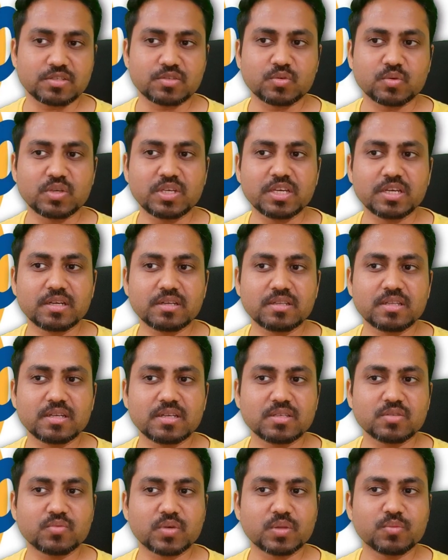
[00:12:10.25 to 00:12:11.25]
So here
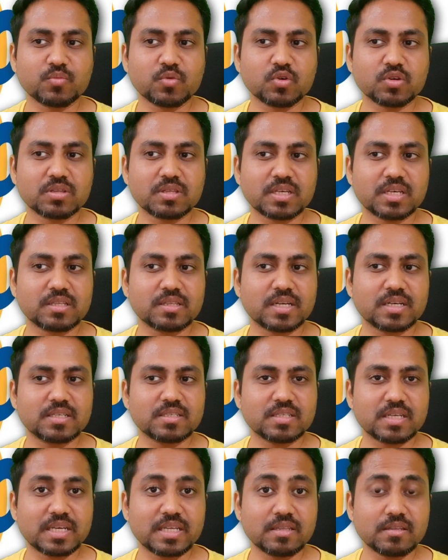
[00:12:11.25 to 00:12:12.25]
there is one more thing, that
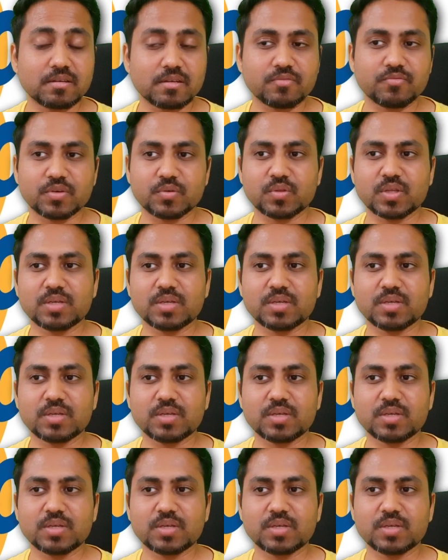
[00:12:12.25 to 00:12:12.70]
is in review.